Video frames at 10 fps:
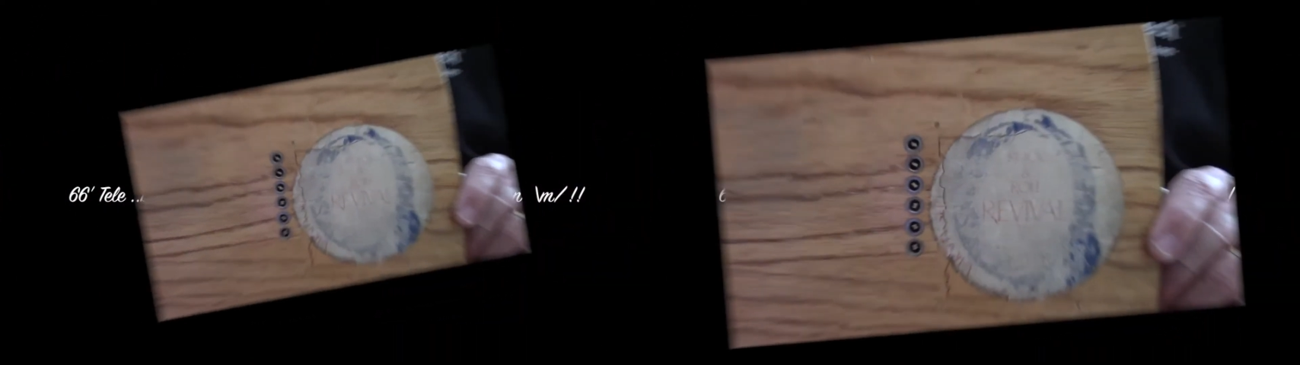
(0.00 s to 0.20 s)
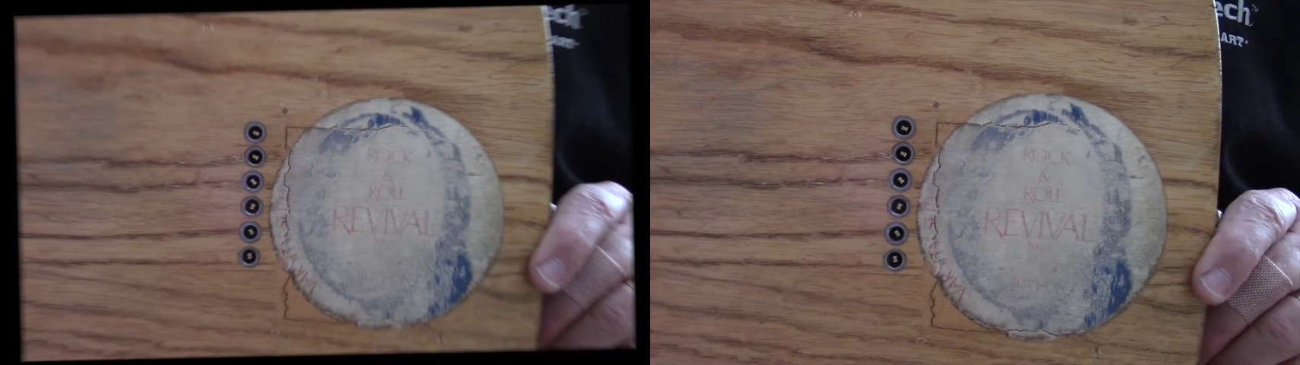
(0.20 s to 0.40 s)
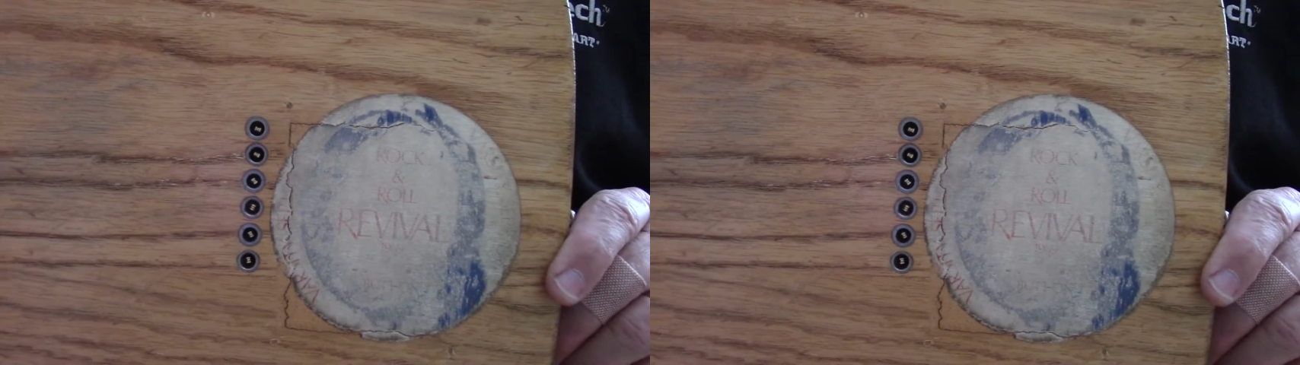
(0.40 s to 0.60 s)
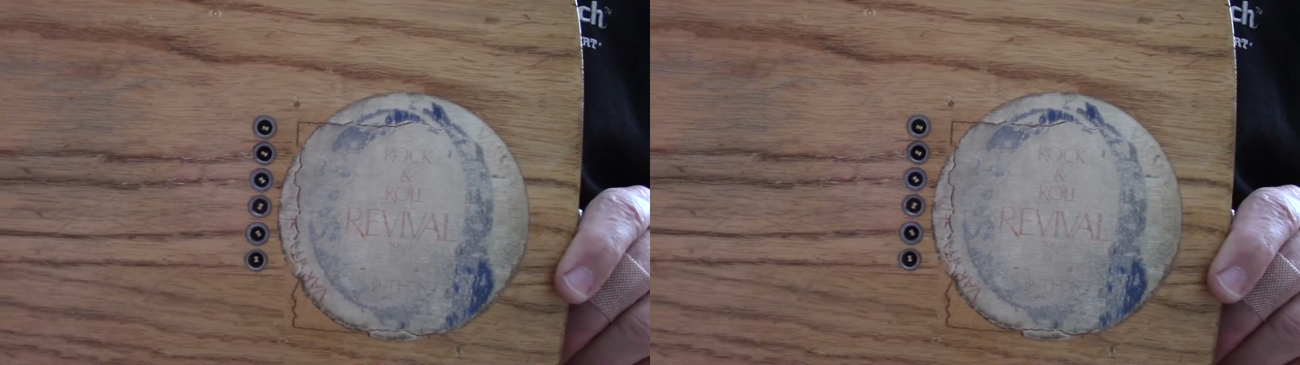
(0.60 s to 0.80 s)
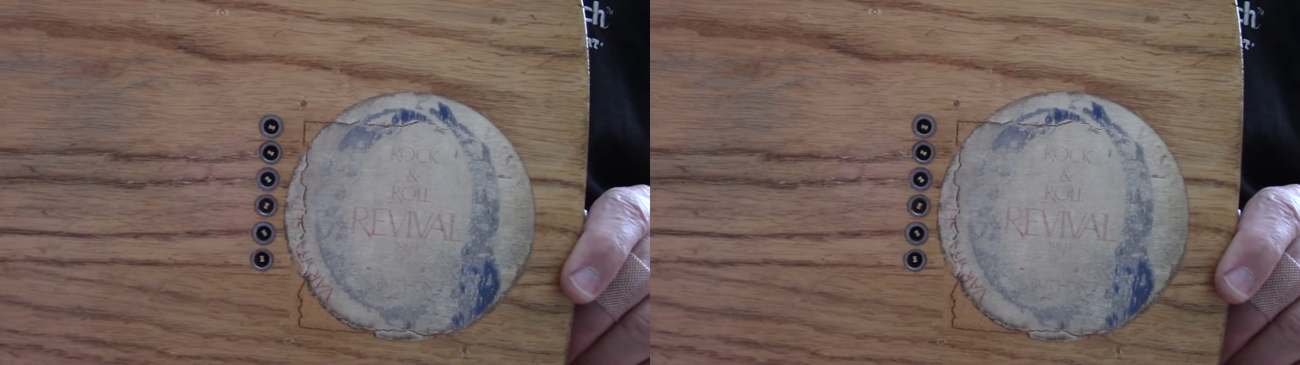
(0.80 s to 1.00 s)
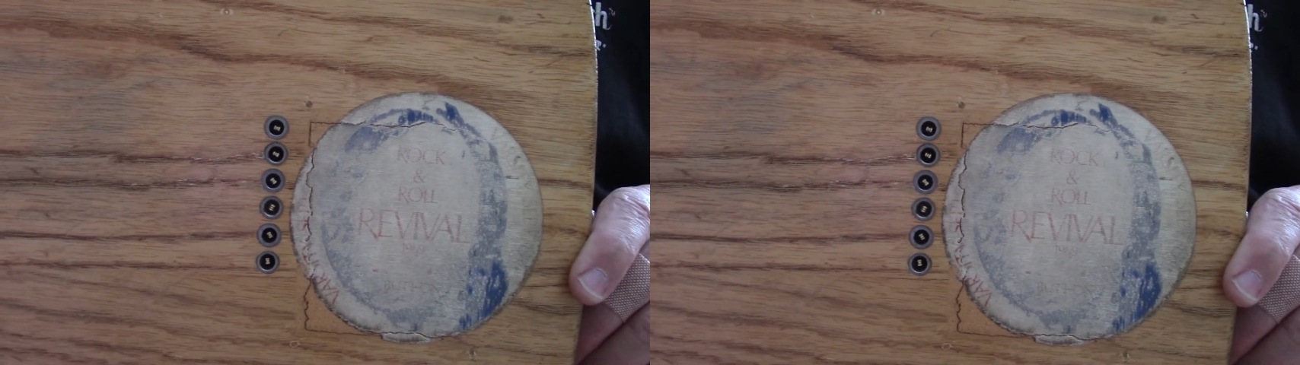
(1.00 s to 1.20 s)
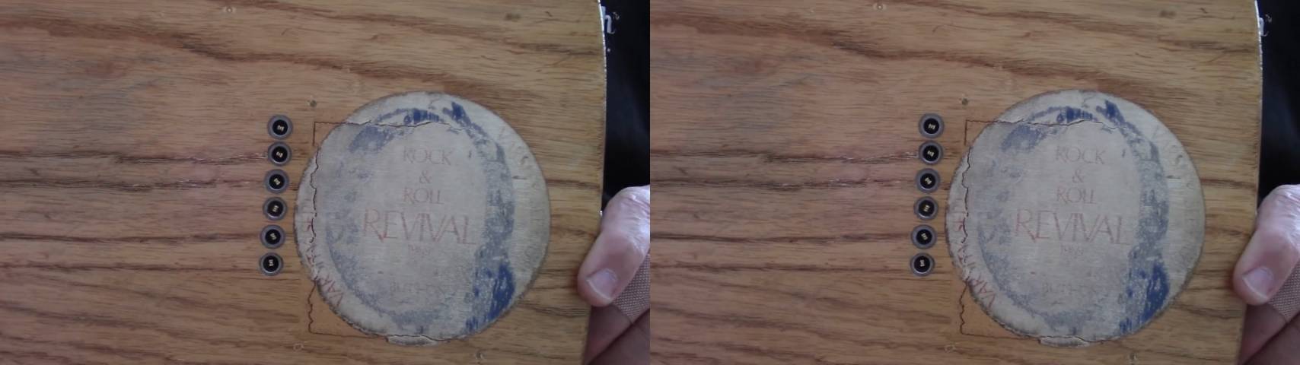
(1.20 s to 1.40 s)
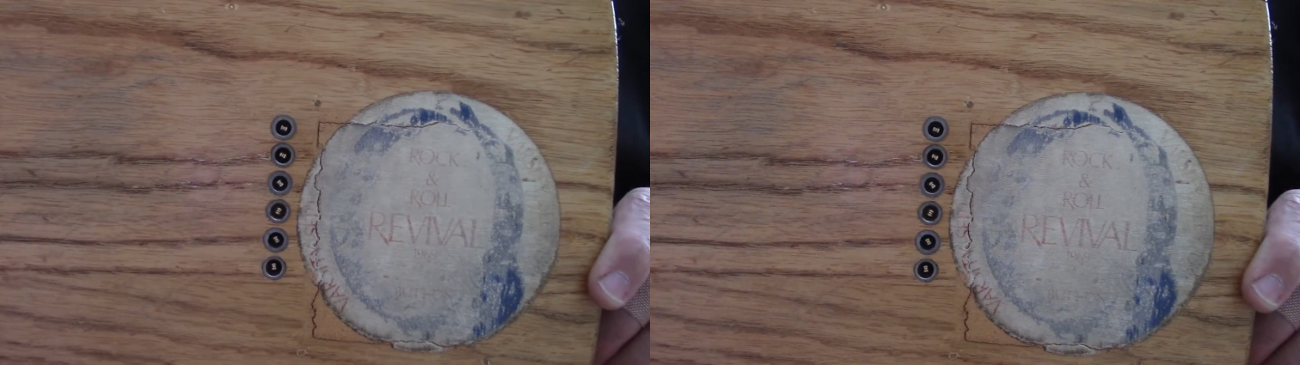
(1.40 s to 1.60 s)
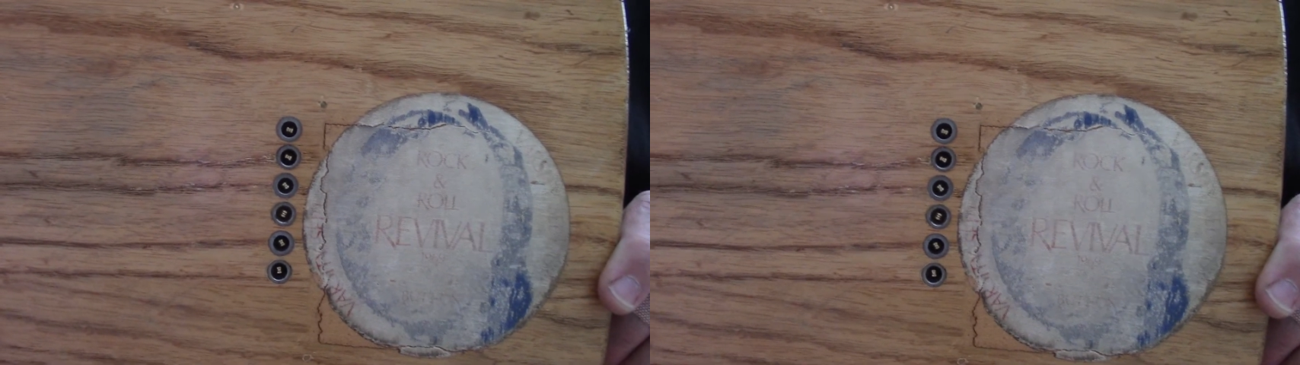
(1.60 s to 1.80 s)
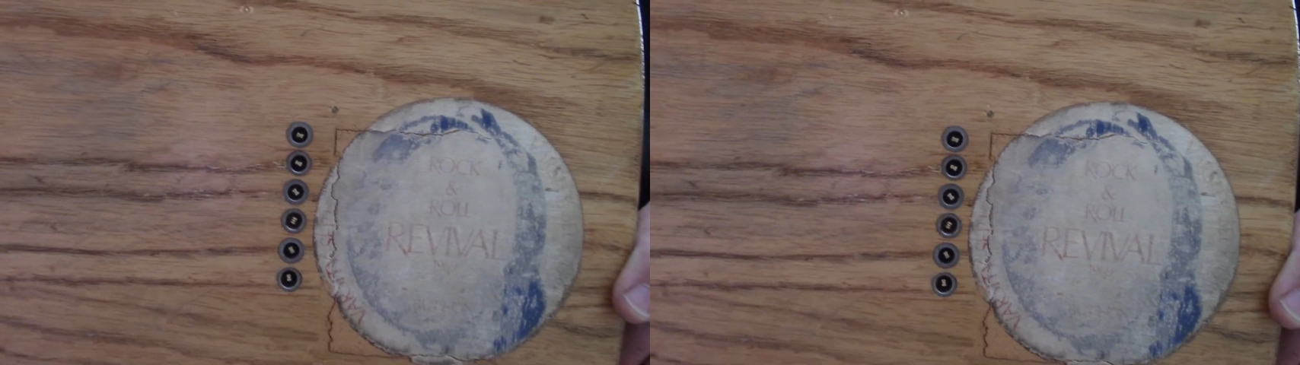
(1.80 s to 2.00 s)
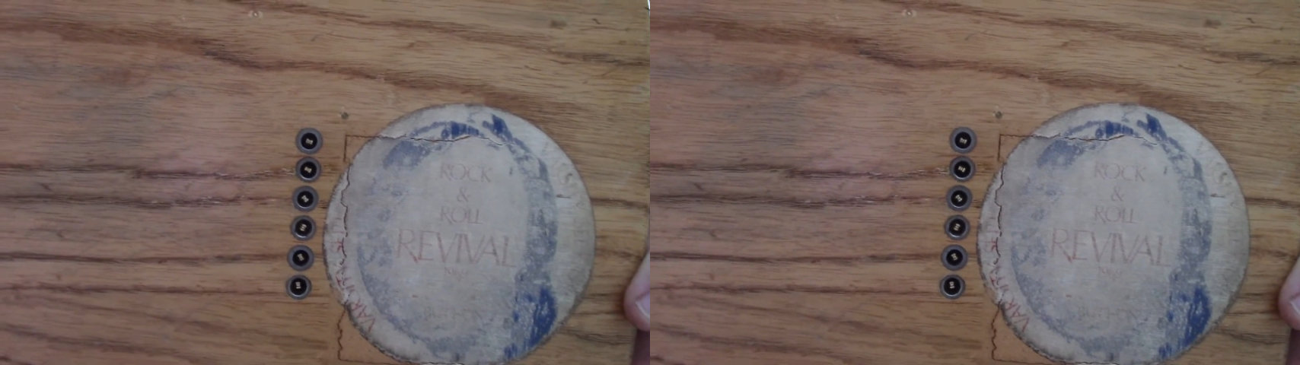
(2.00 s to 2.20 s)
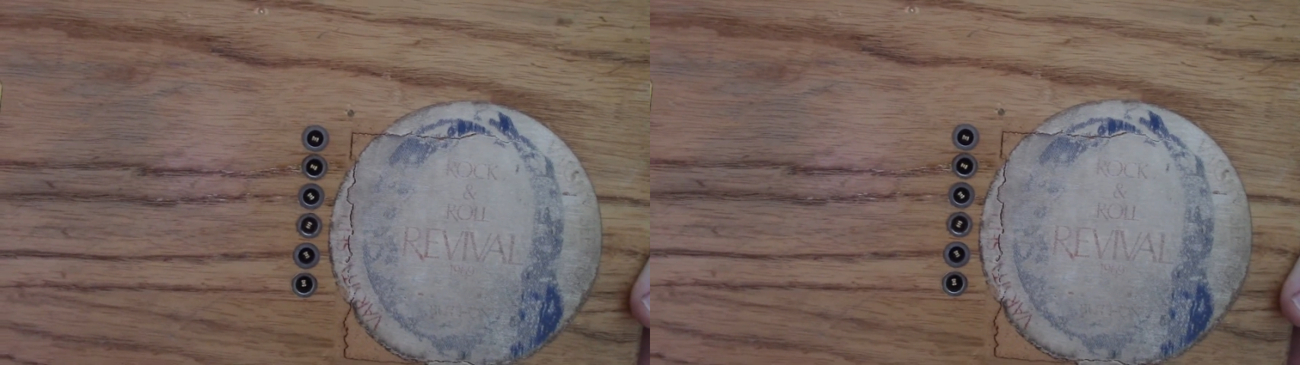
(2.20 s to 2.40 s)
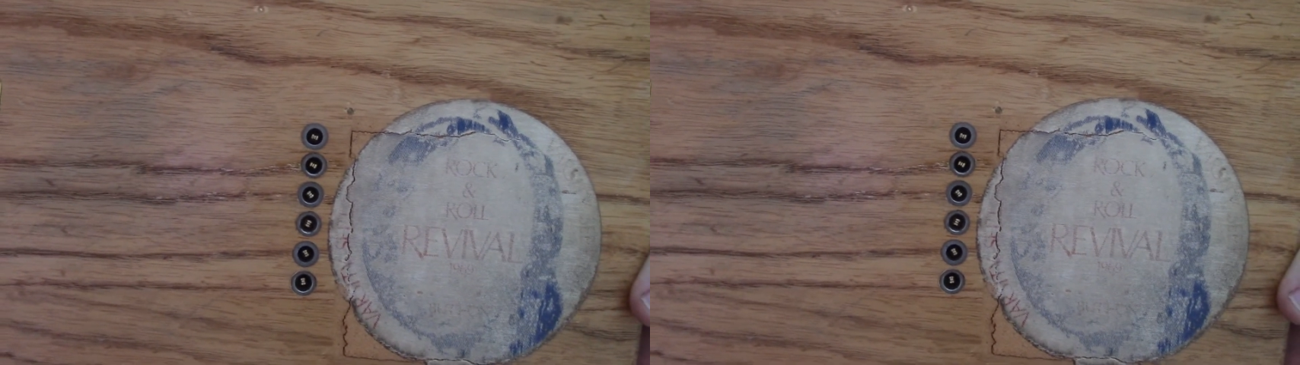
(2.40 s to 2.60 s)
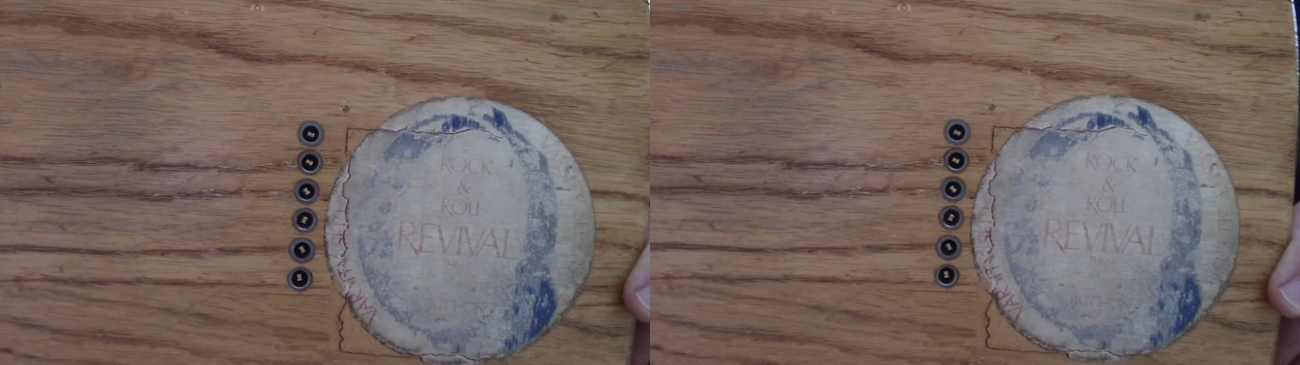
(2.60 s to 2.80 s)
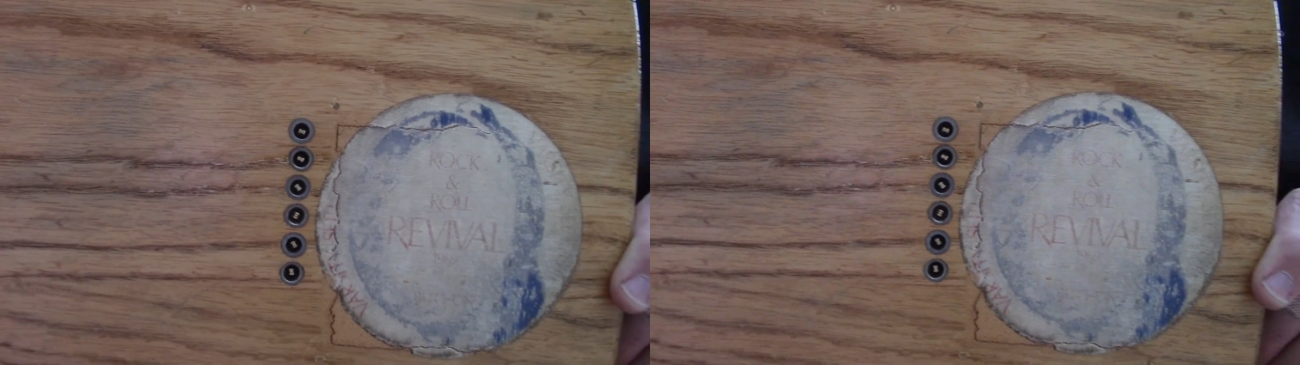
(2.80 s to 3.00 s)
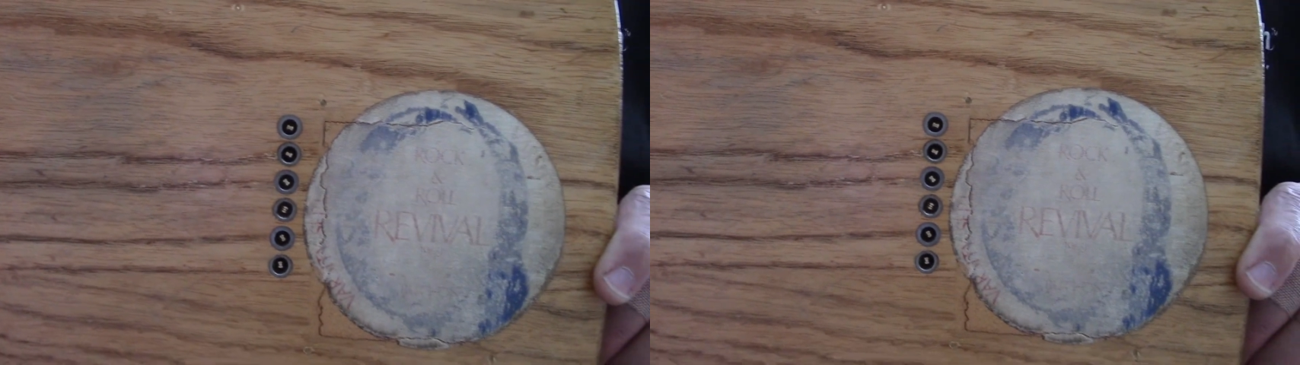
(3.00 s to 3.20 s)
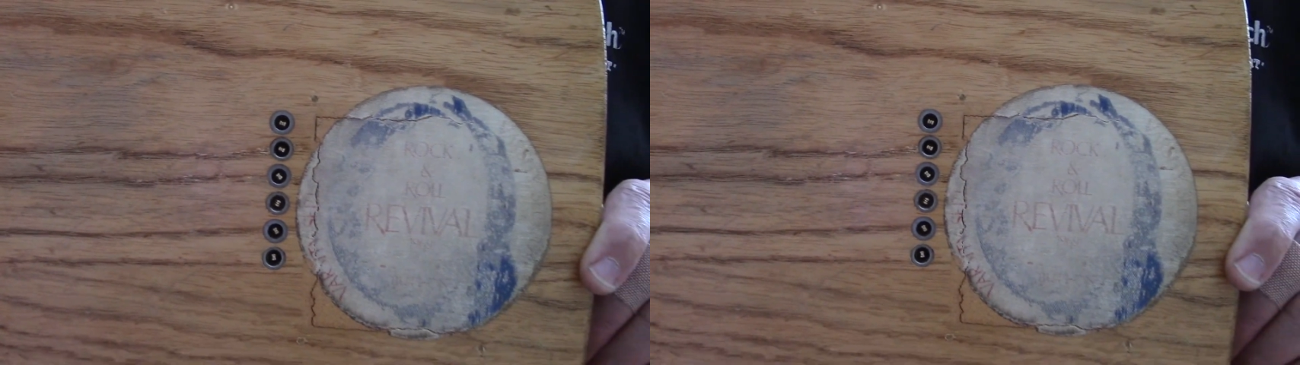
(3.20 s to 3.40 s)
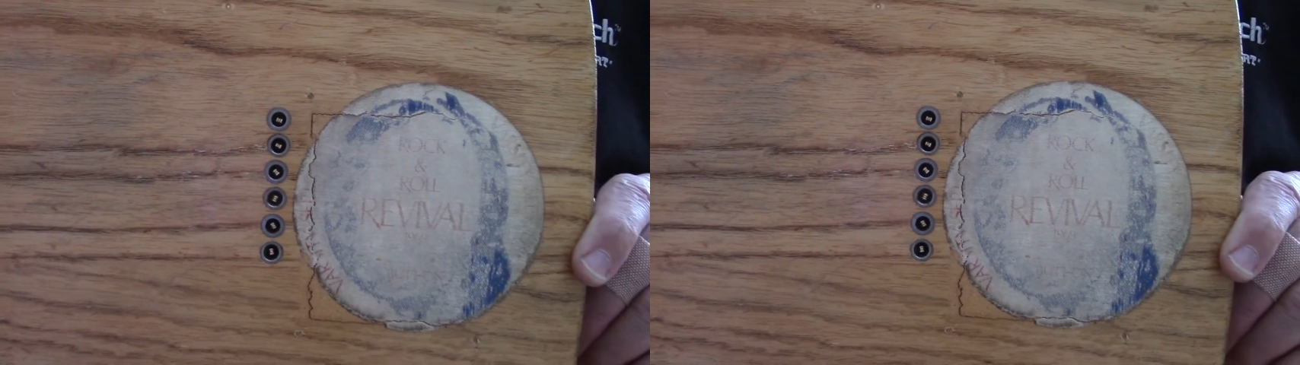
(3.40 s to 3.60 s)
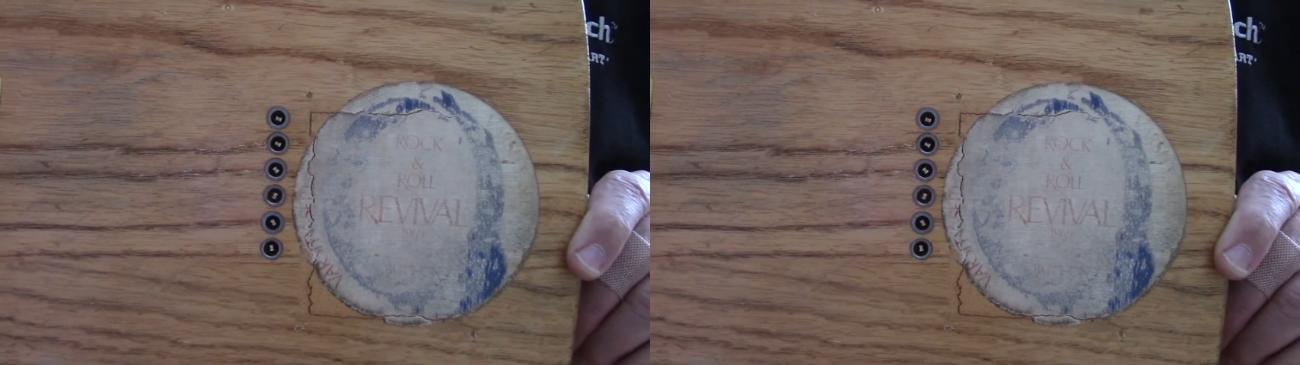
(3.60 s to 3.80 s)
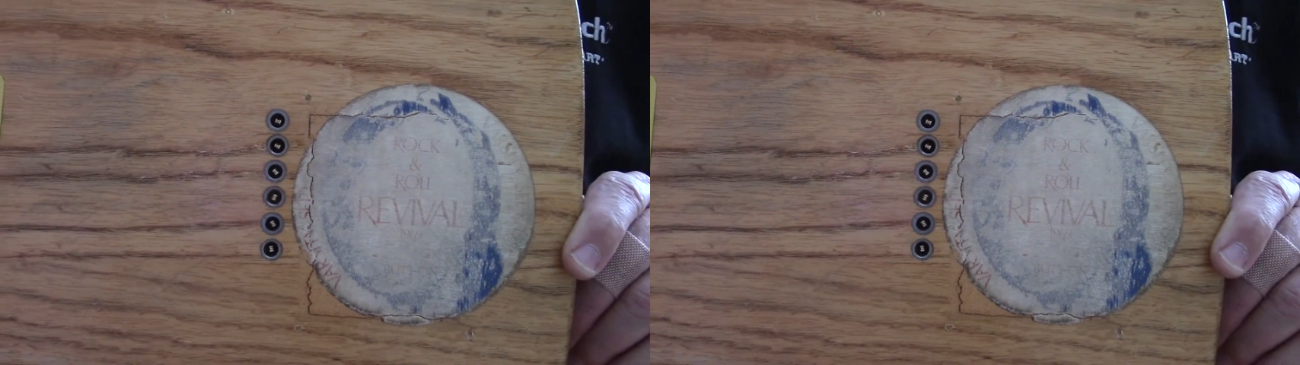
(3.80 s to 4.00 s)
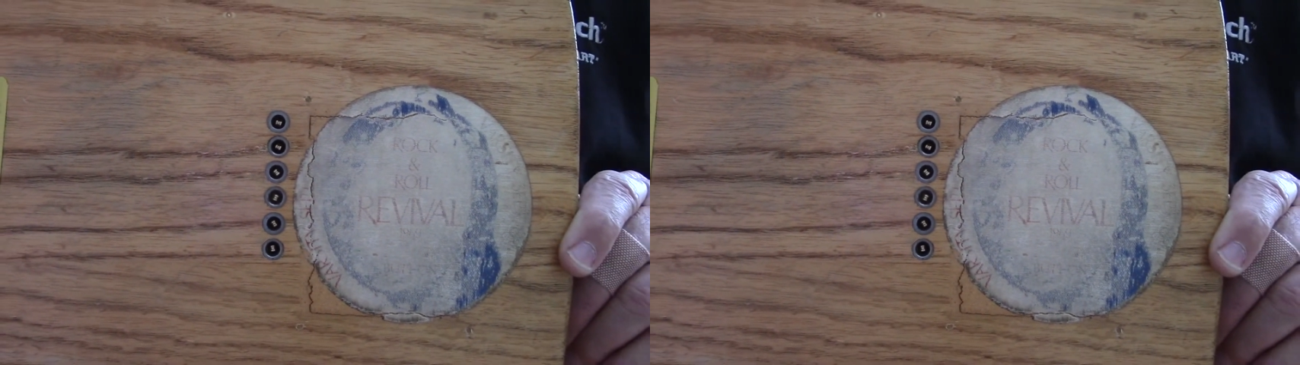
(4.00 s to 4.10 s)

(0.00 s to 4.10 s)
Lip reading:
(no speaker visible)